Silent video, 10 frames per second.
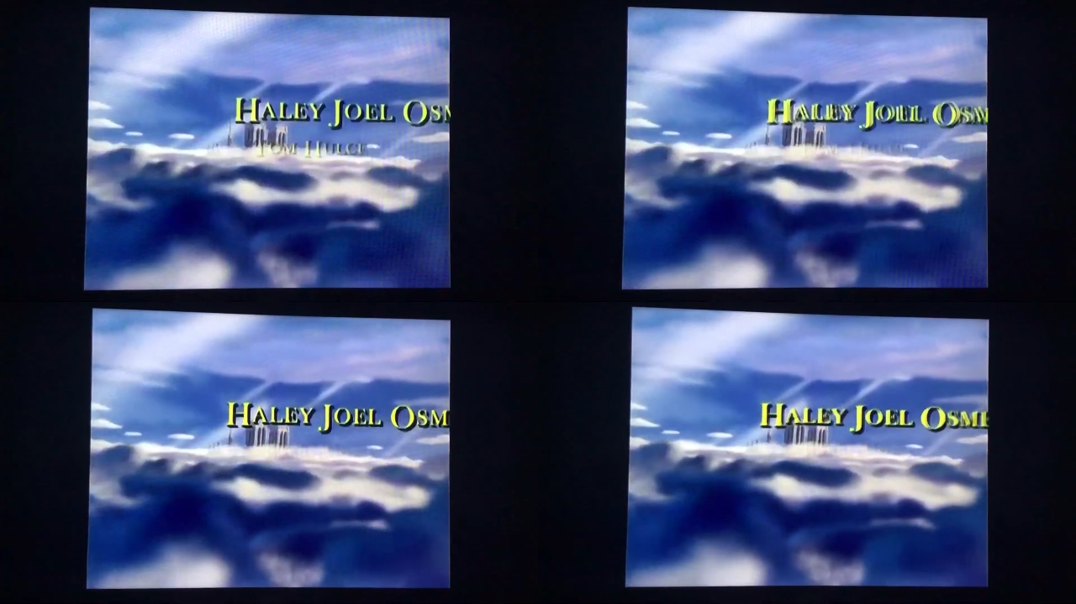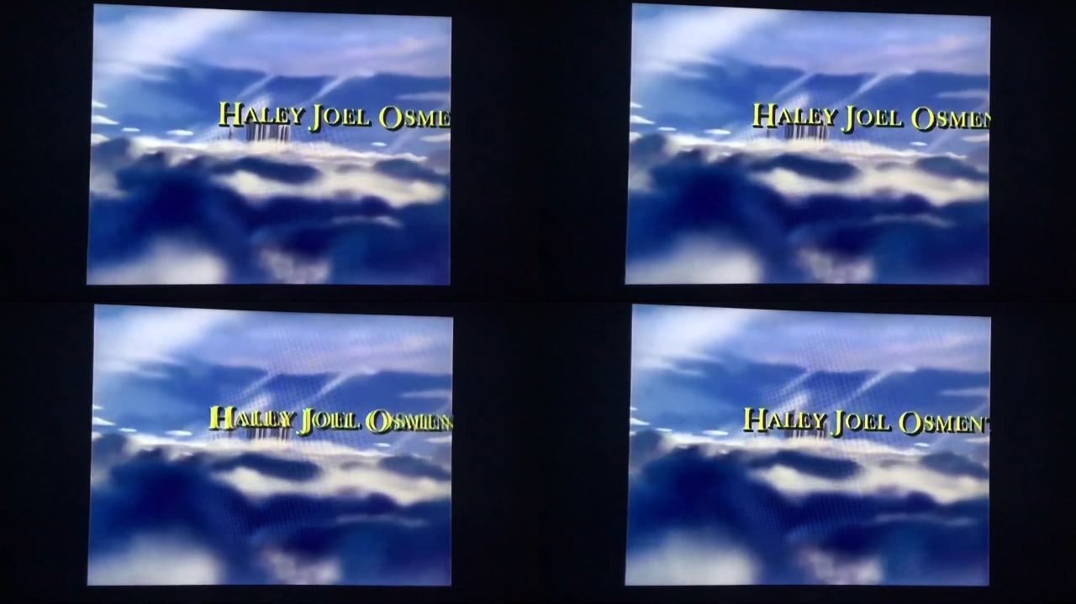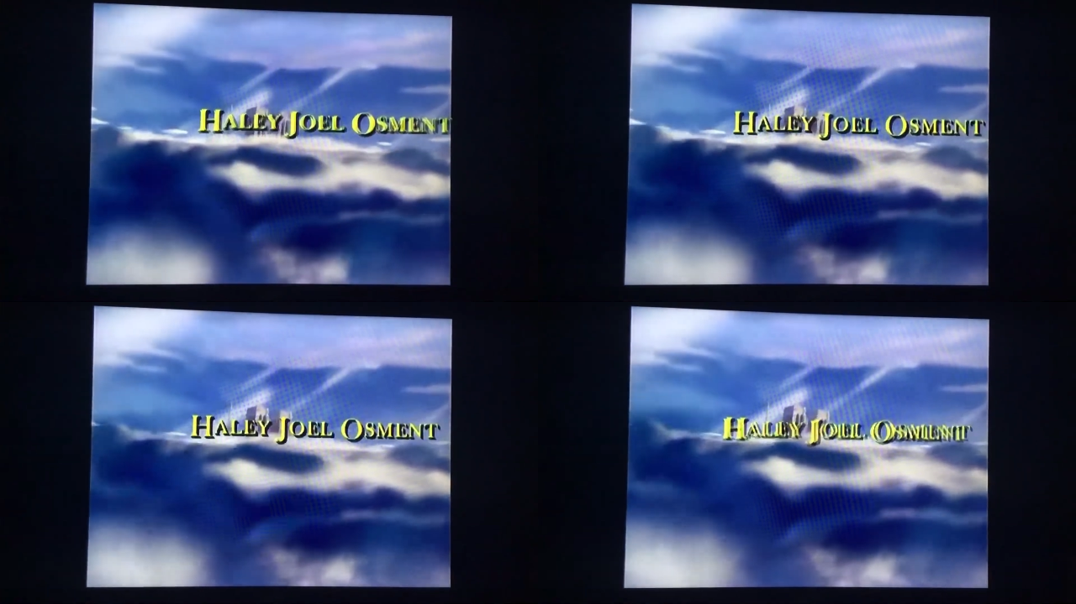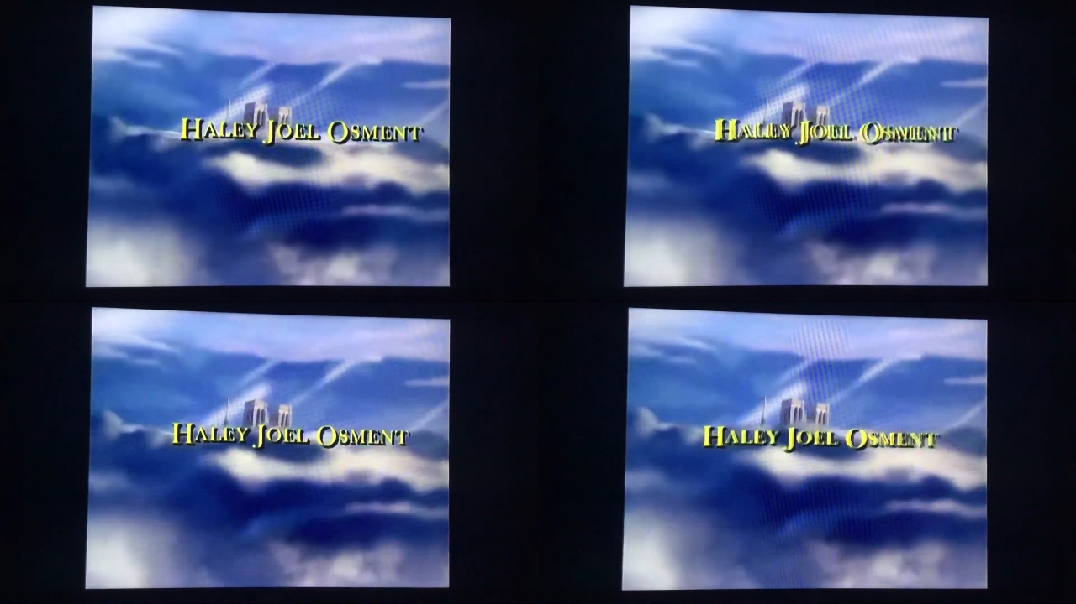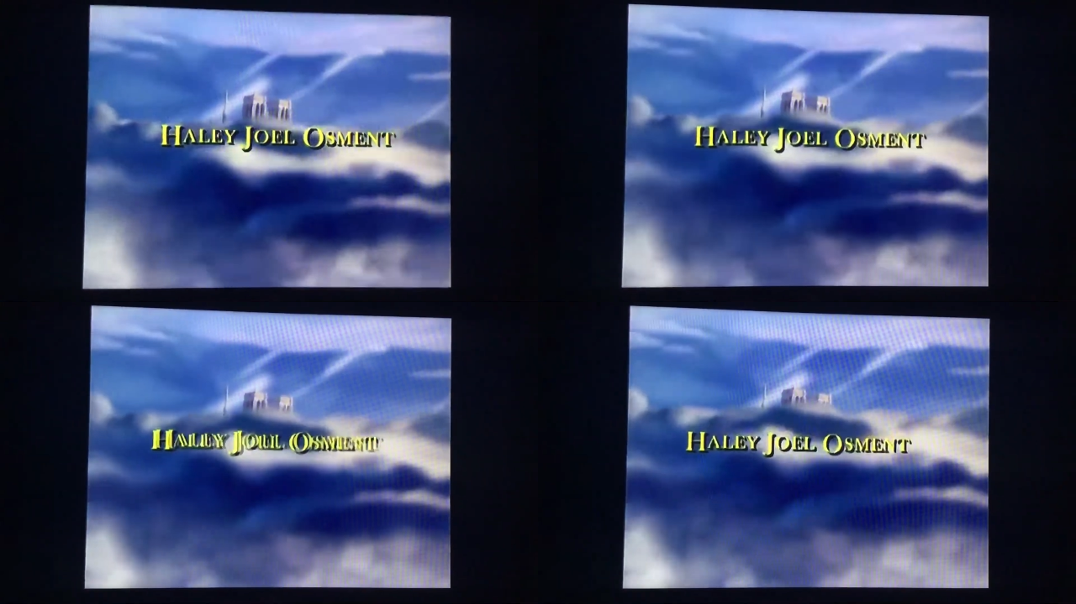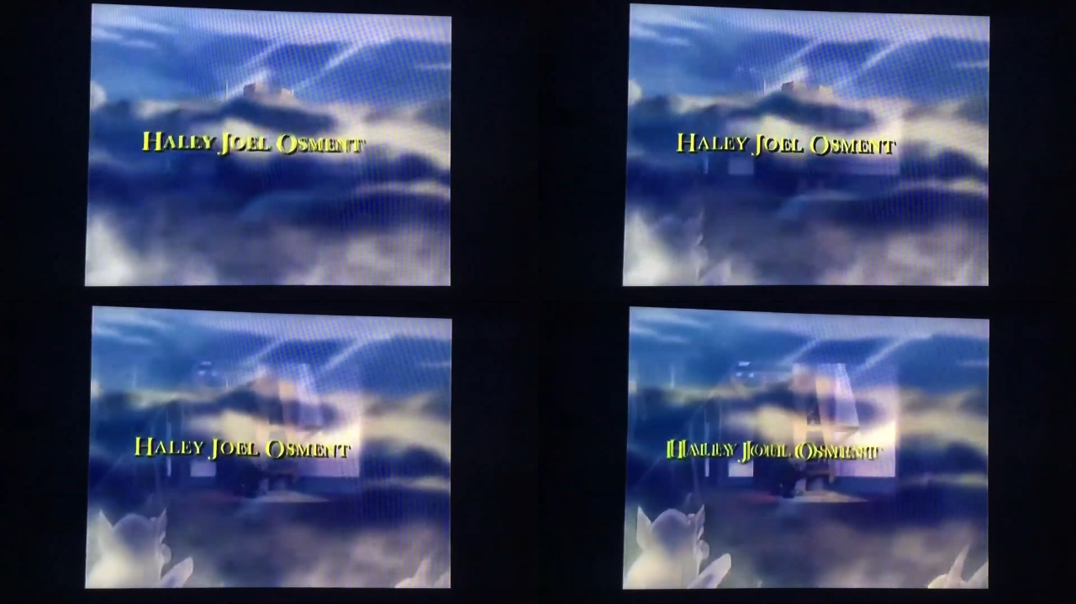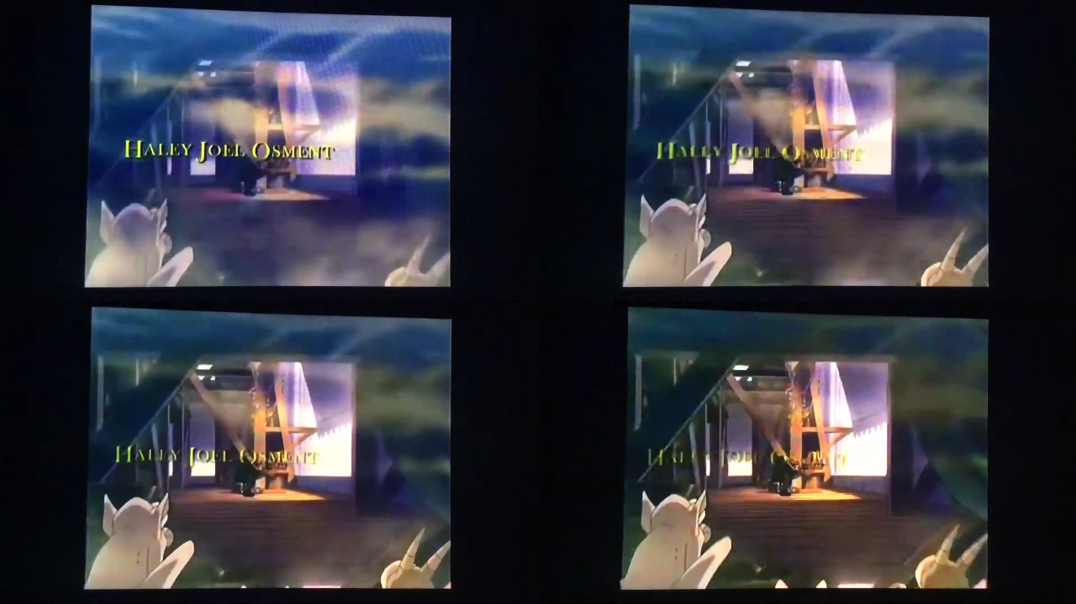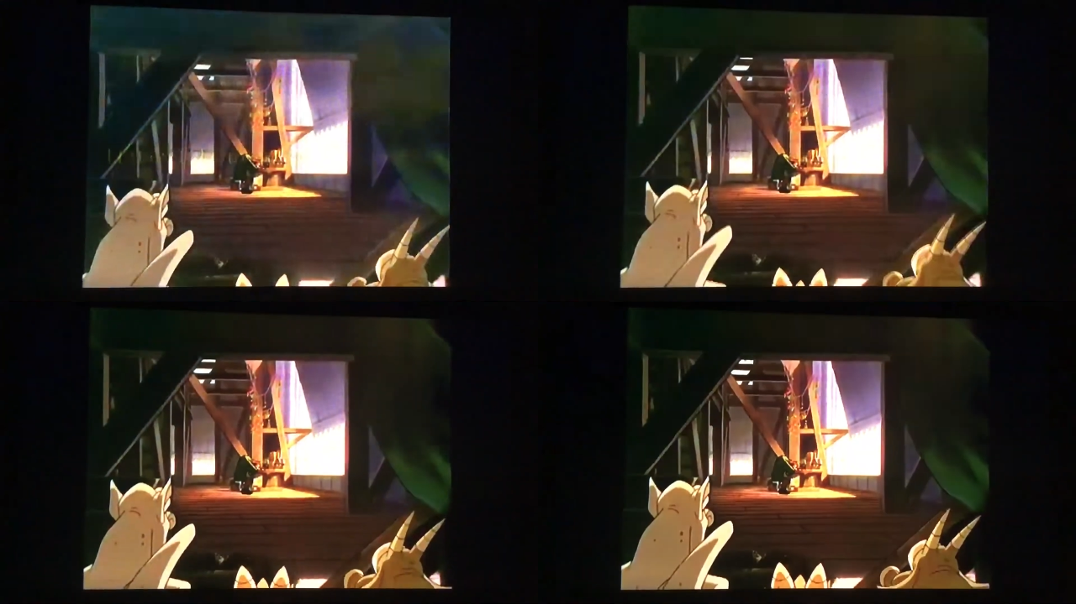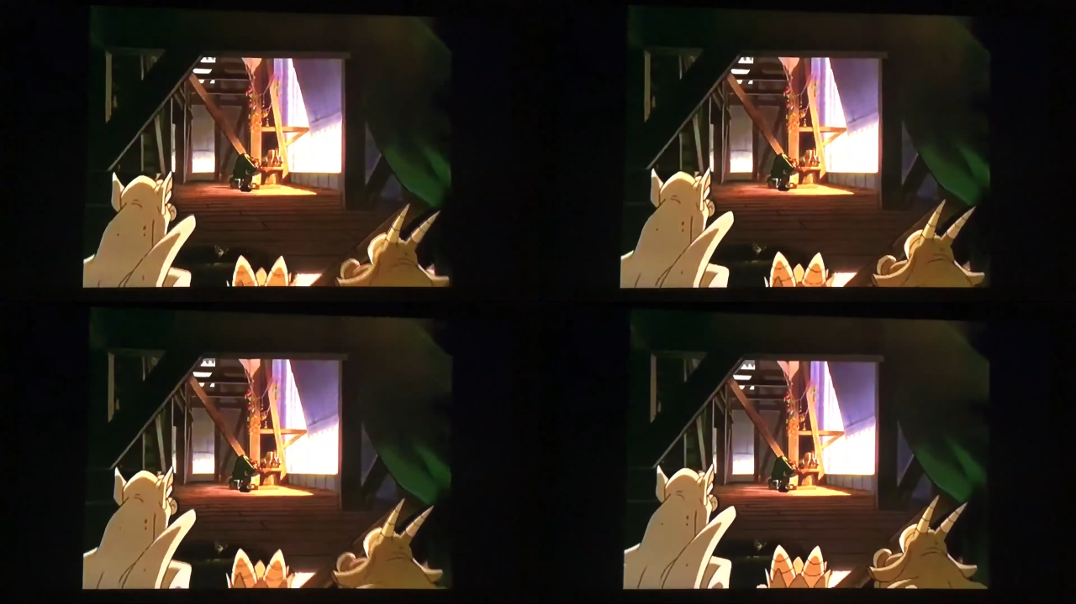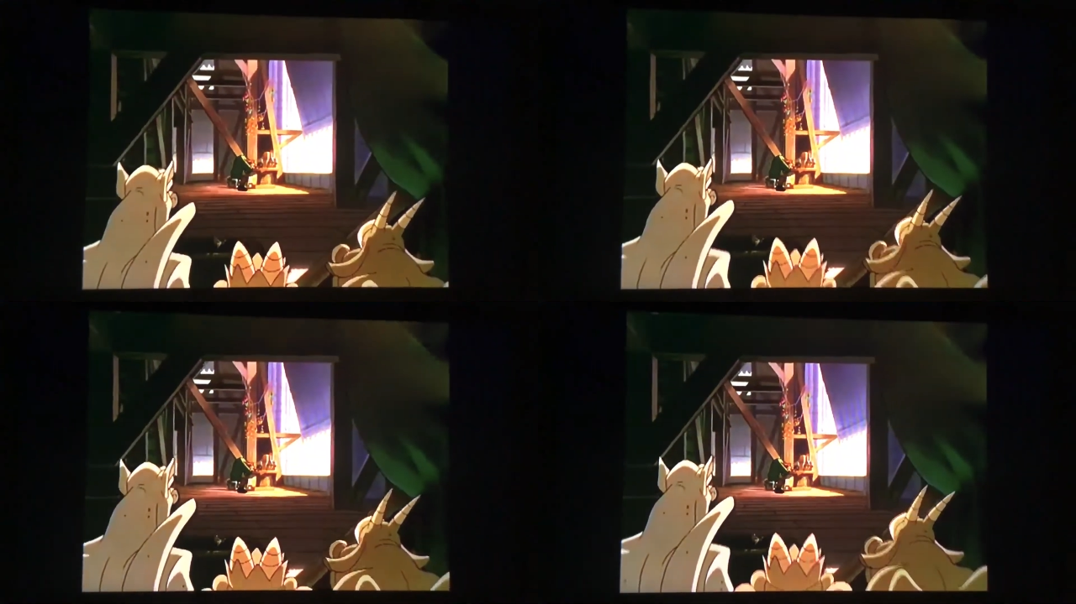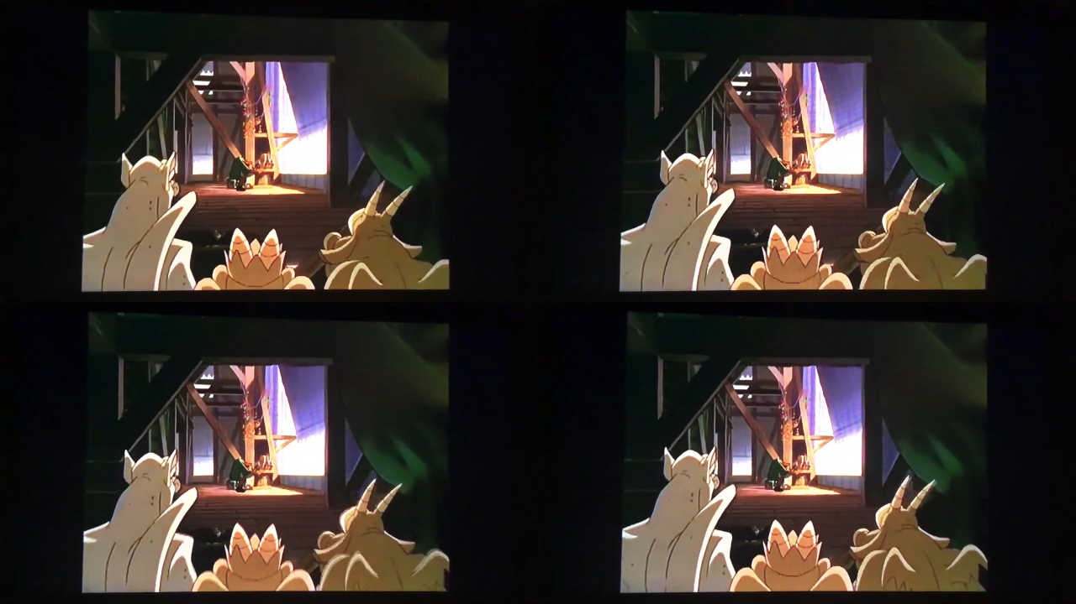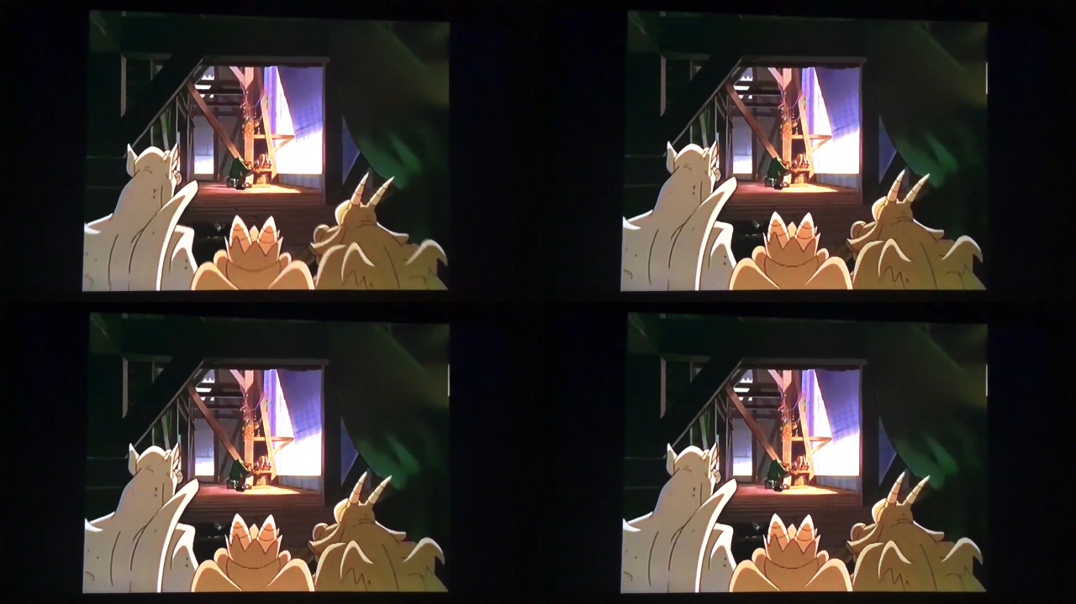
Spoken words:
(no speaker visible)